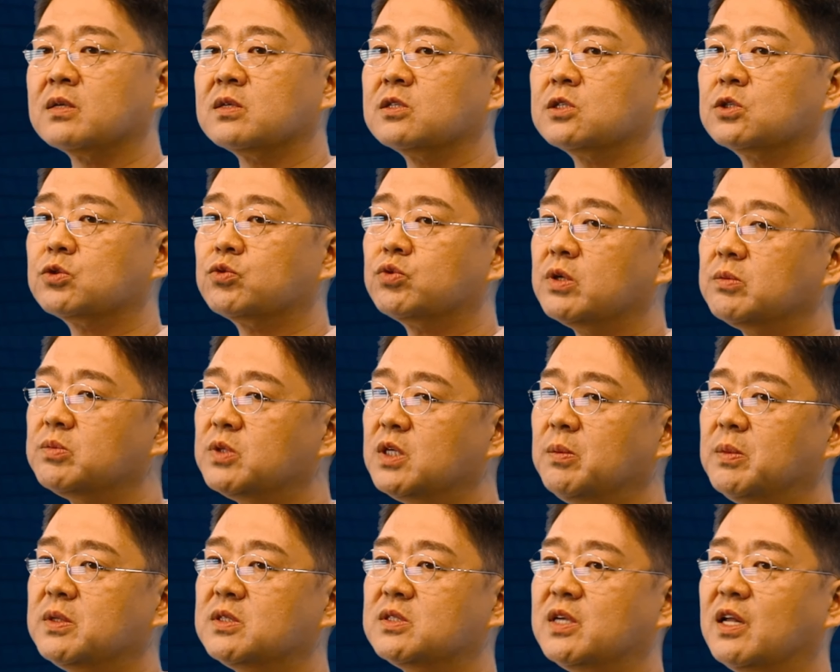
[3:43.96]
Scrum
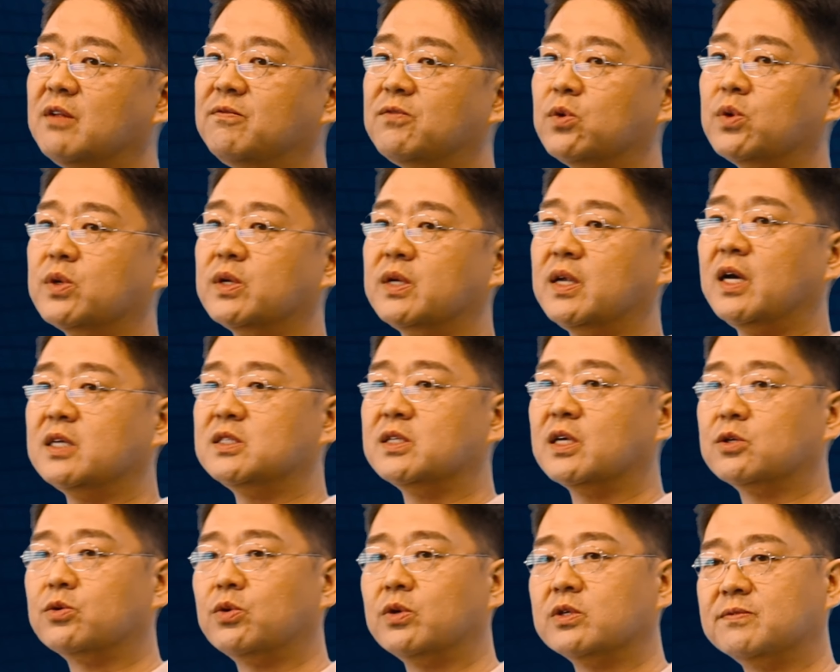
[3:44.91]
team is
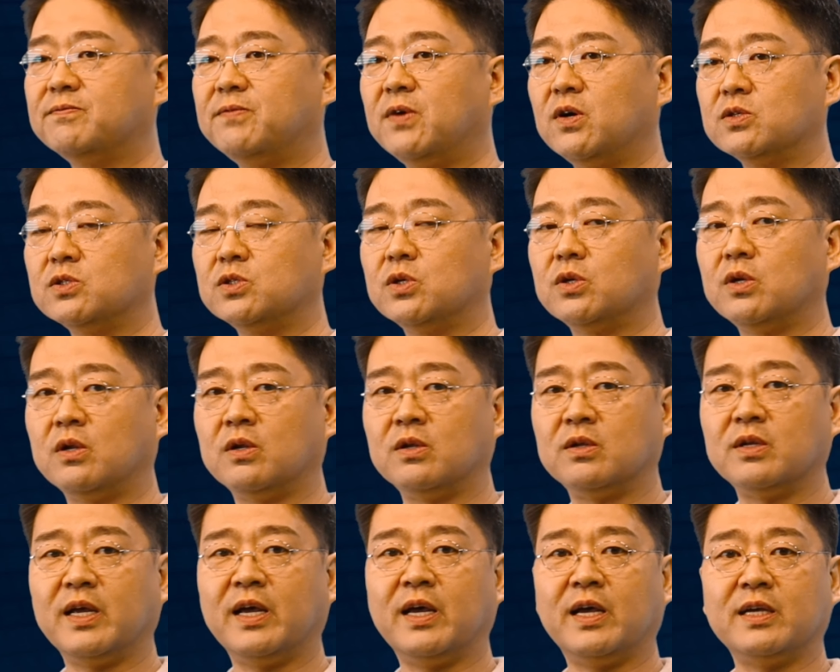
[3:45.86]
self-organizing,
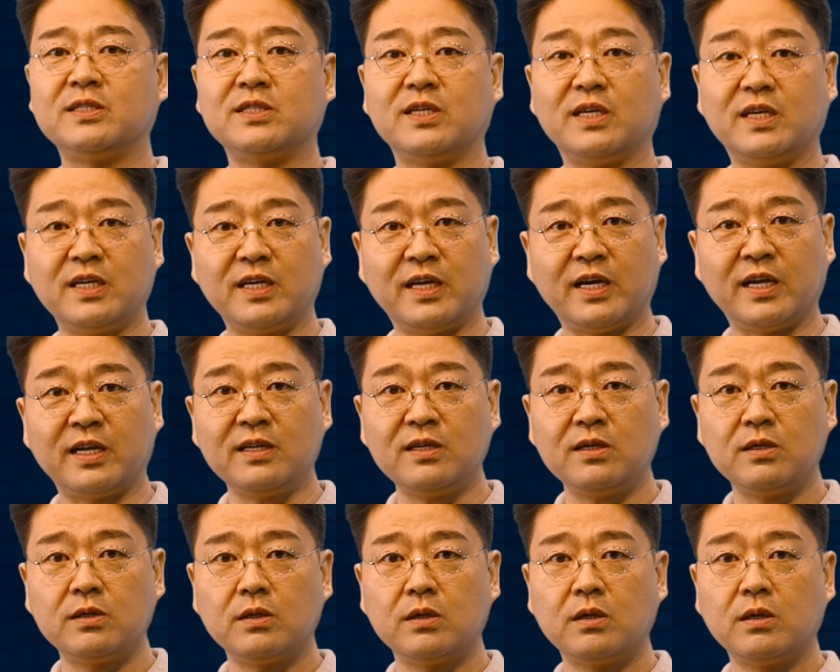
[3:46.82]
cross-functional, as in
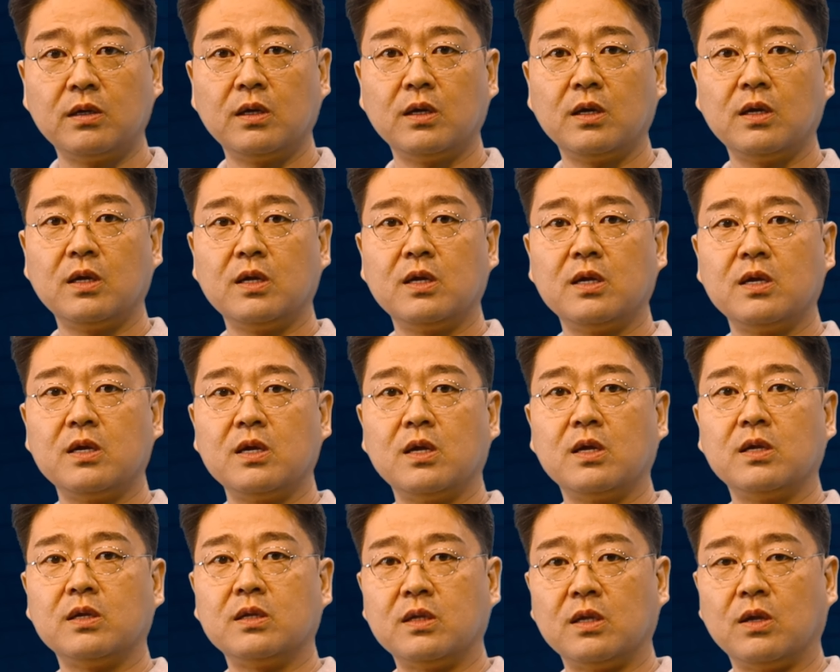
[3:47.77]

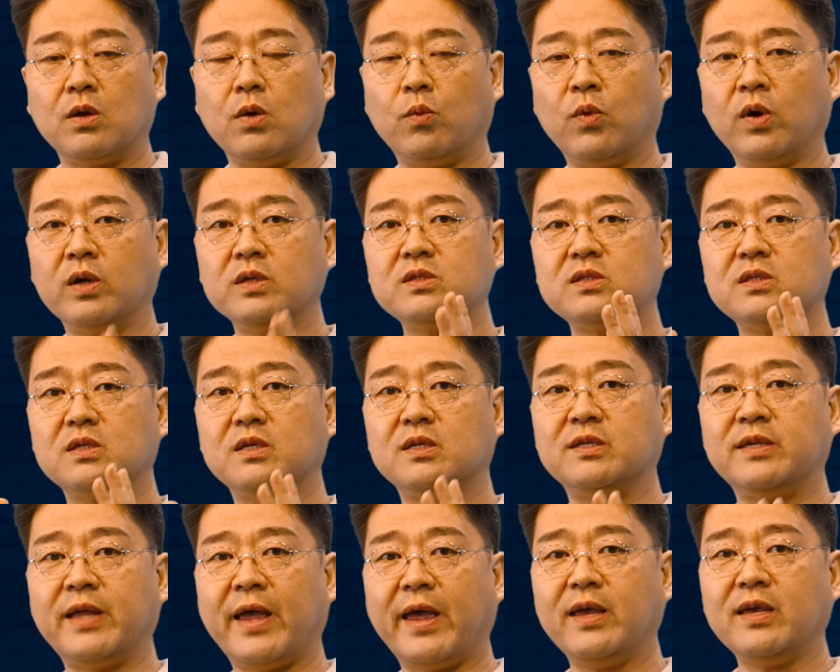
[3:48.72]
once
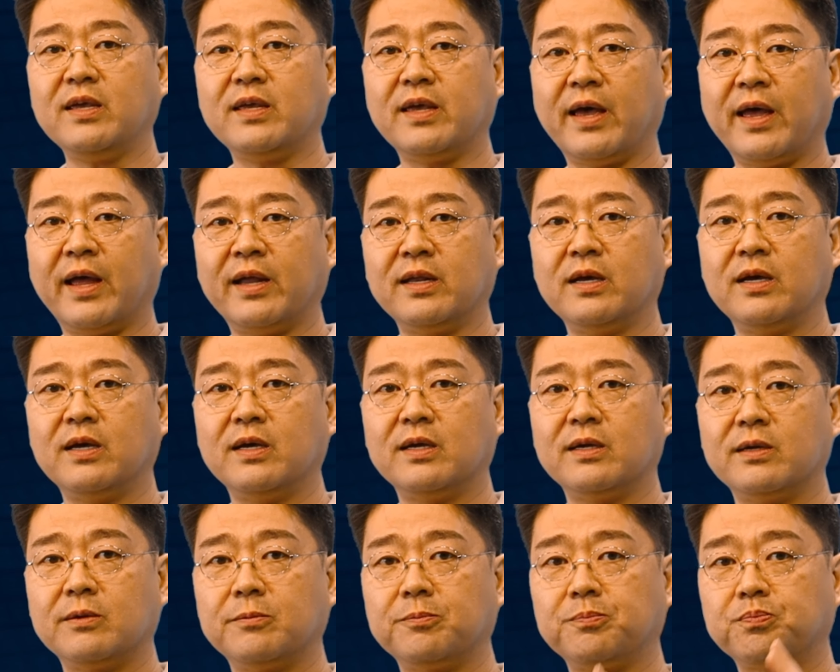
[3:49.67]
they get
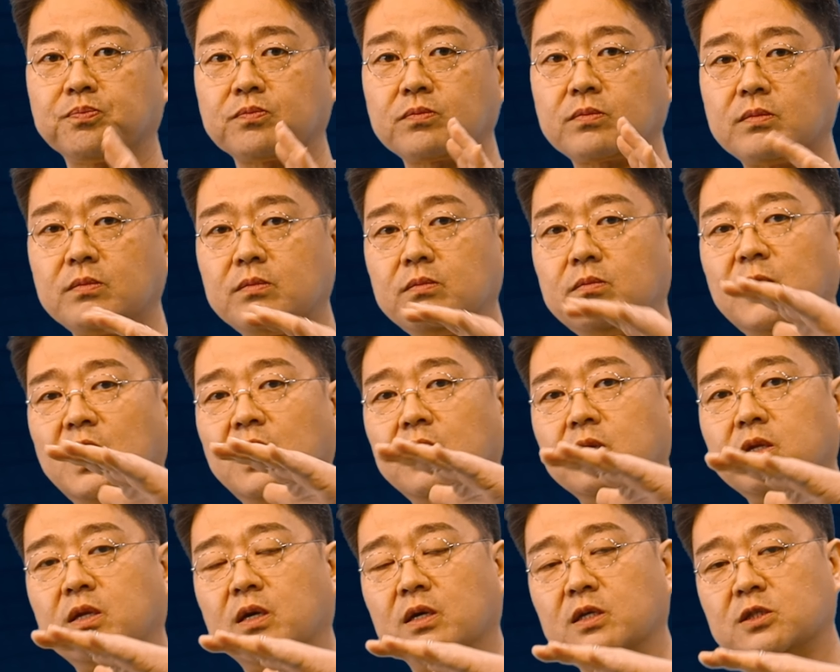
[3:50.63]

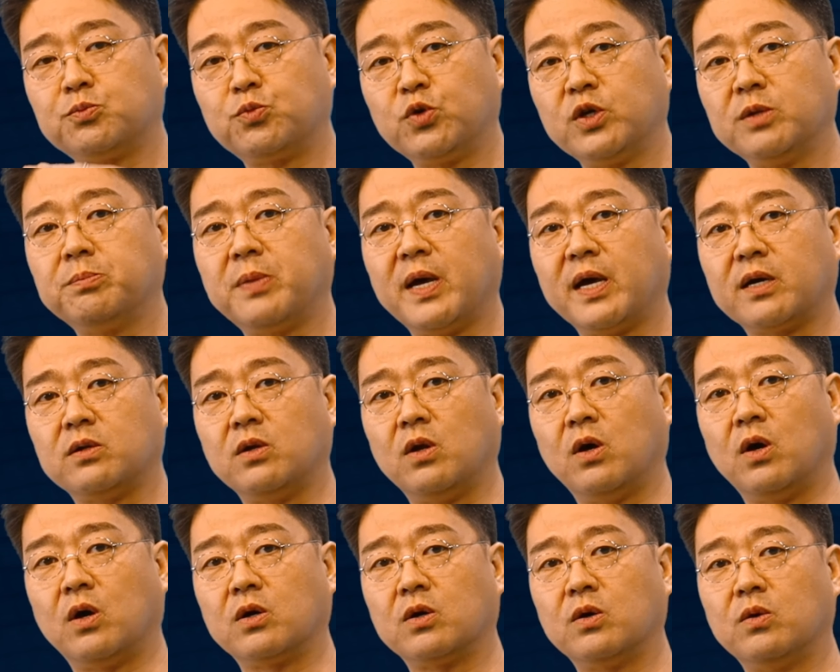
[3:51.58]
the sprint
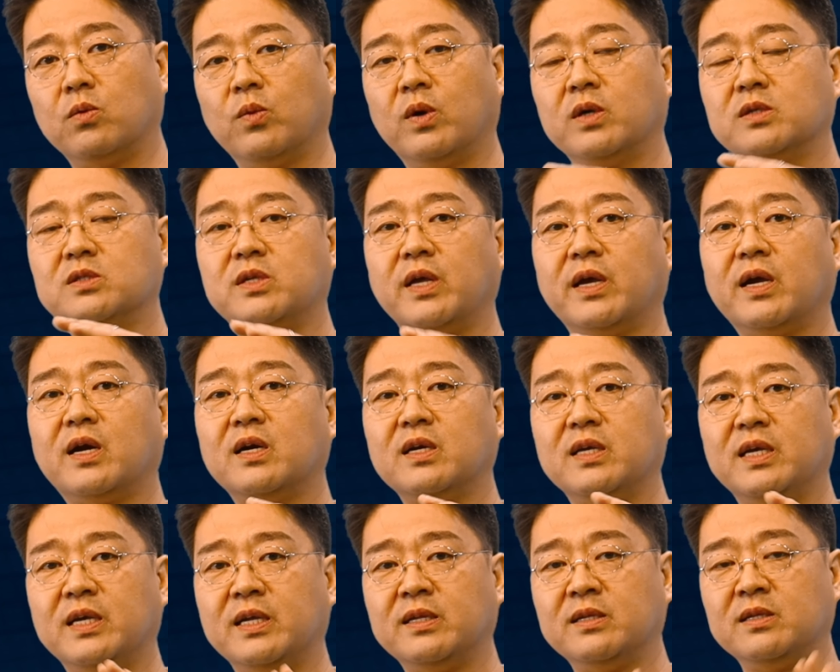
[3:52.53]
backlog, once they are
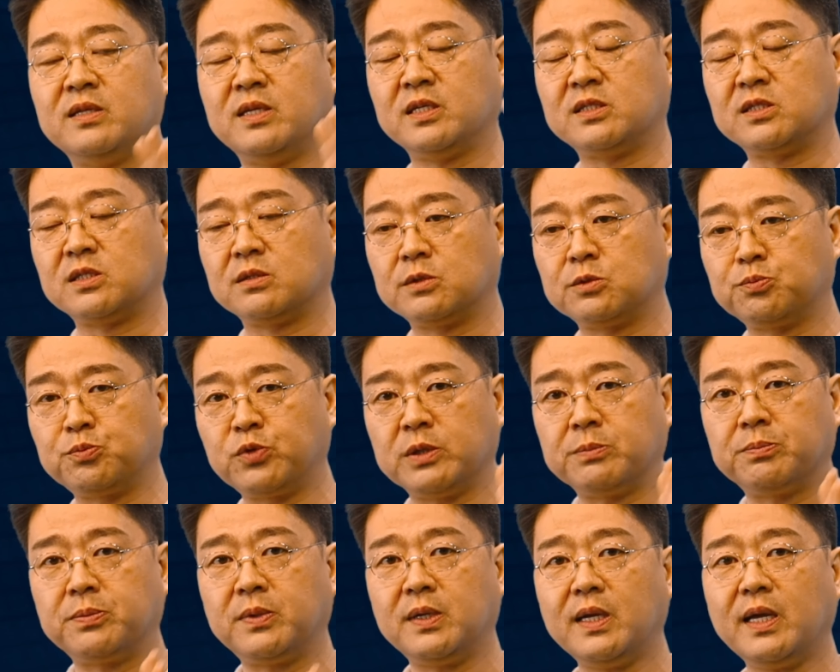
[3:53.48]
in this
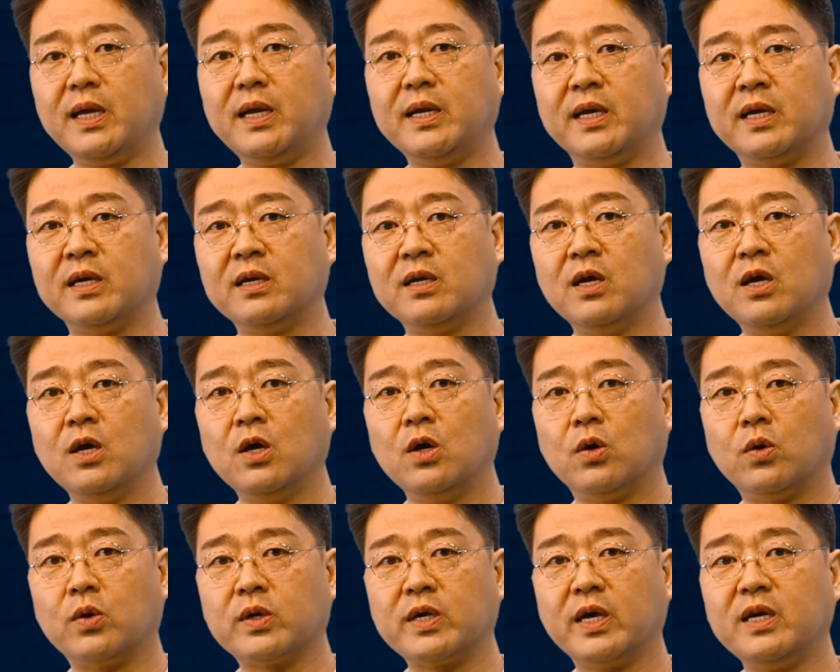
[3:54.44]
sprint planning,
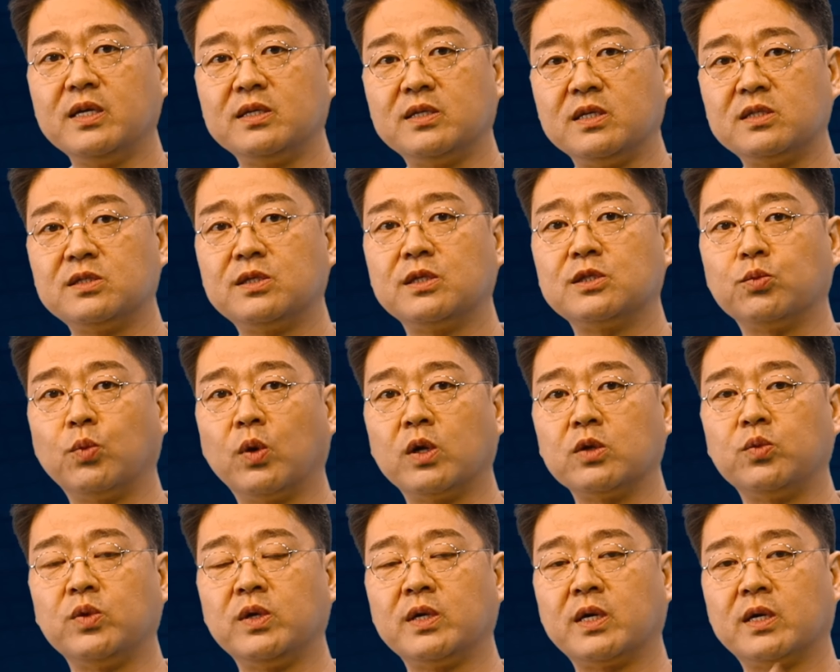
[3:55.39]
okay, this is
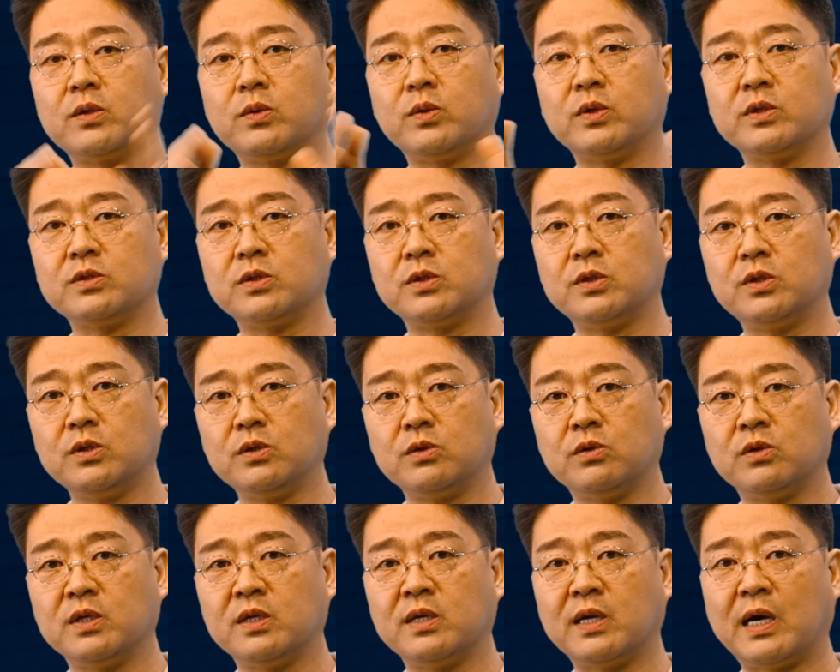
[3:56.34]
what we are going to
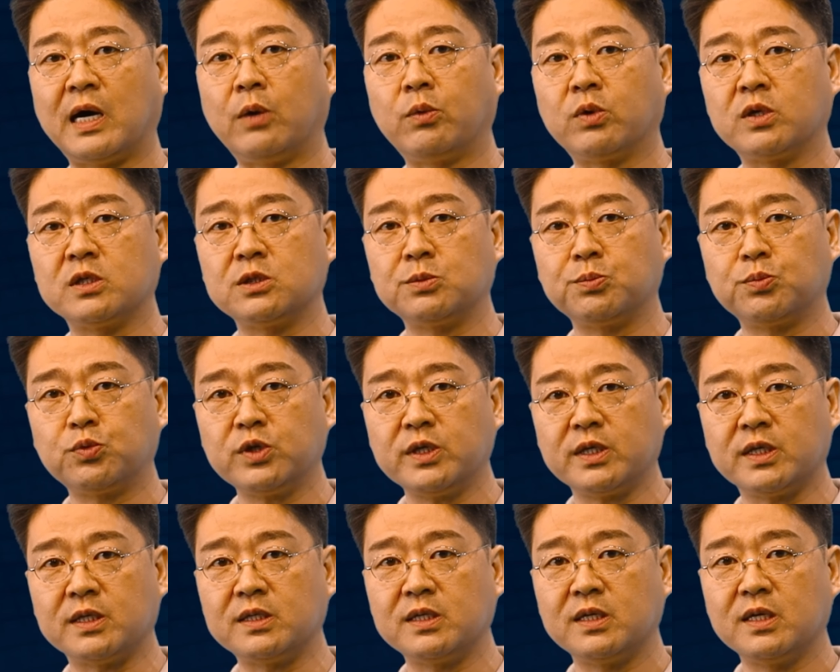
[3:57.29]
do in our
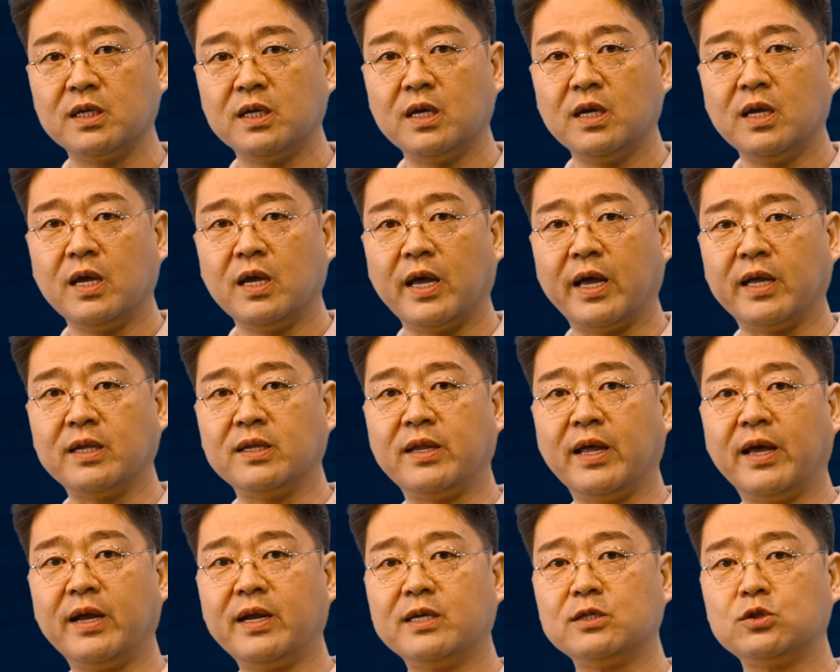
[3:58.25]
sprint, and
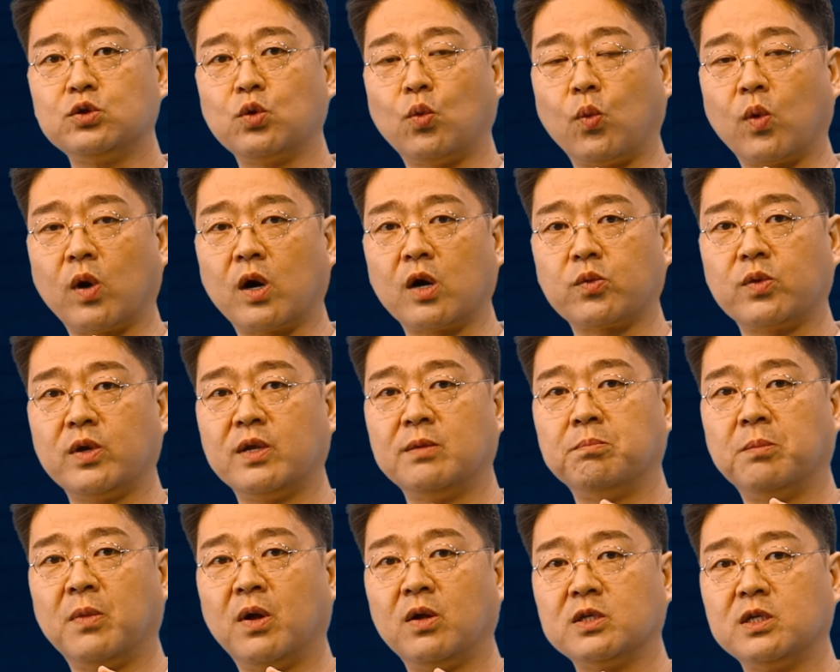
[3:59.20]
that has to work with
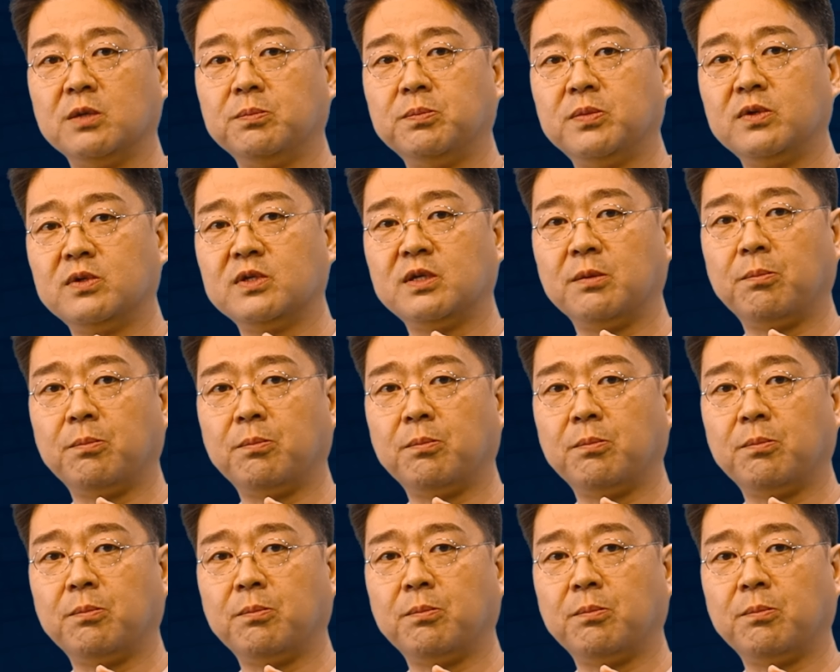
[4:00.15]
multiple